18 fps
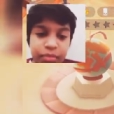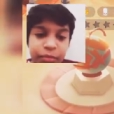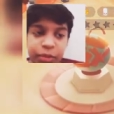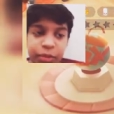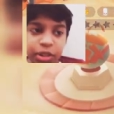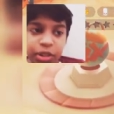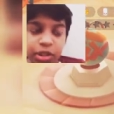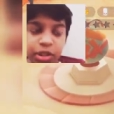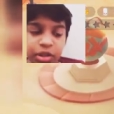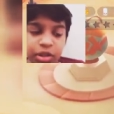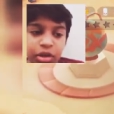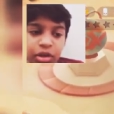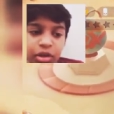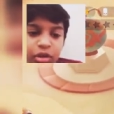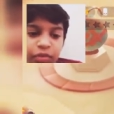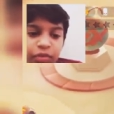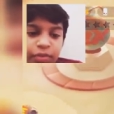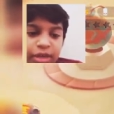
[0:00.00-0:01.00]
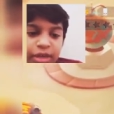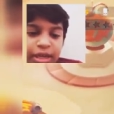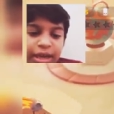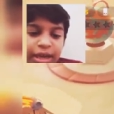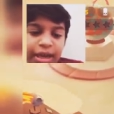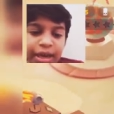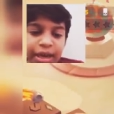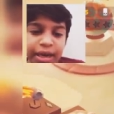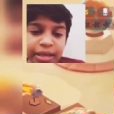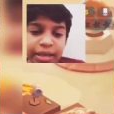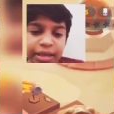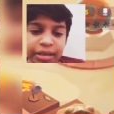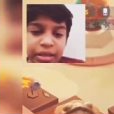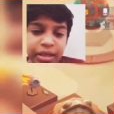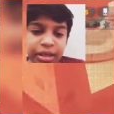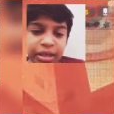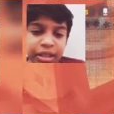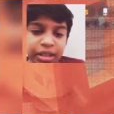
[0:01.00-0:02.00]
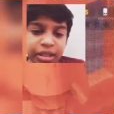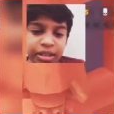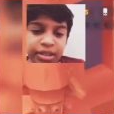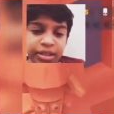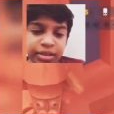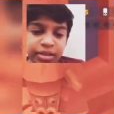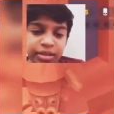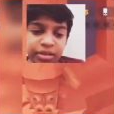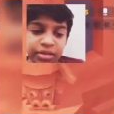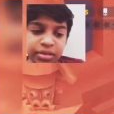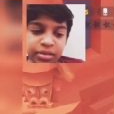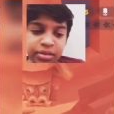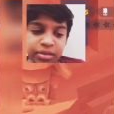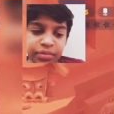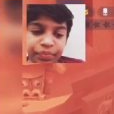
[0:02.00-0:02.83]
so we are going to